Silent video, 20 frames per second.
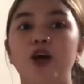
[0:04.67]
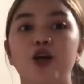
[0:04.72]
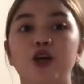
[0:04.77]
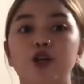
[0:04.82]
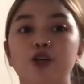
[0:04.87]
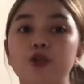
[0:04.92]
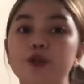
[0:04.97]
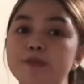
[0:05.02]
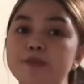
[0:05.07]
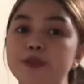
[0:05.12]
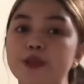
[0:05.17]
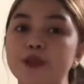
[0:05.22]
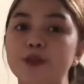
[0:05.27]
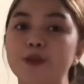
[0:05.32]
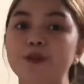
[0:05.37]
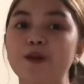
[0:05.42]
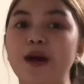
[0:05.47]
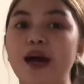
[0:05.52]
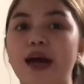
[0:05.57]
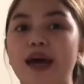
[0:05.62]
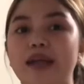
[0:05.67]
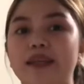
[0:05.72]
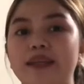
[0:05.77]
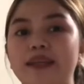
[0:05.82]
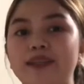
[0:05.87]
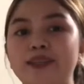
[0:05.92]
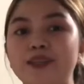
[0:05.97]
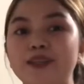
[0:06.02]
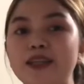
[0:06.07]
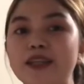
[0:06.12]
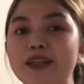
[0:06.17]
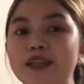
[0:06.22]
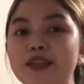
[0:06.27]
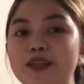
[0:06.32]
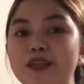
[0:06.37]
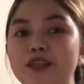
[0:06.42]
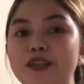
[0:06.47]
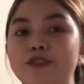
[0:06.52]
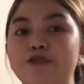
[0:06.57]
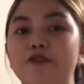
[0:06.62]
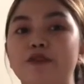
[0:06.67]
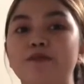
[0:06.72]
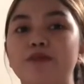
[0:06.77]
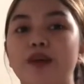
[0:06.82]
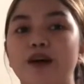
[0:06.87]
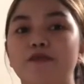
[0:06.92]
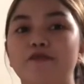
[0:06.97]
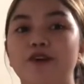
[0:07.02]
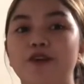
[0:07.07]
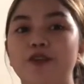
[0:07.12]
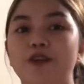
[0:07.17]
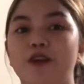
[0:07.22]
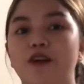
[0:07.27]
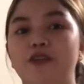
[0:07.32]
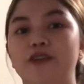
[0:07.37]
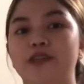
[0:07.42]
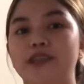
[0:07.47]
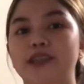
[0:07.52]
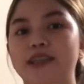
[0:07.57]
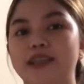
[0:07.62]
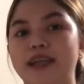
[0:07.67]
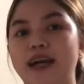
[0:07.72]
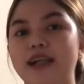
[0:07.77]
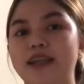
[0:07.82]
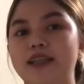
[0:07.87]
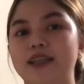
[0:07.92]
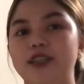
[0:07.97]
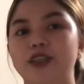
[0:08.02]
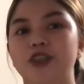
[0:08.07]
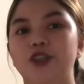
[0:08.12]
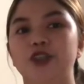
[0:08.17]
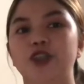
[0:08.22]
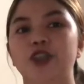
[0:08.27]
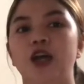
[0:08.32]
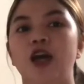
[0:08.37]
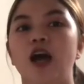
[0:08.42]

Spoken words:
Group 2 and a student nurse from Davao Doctors College.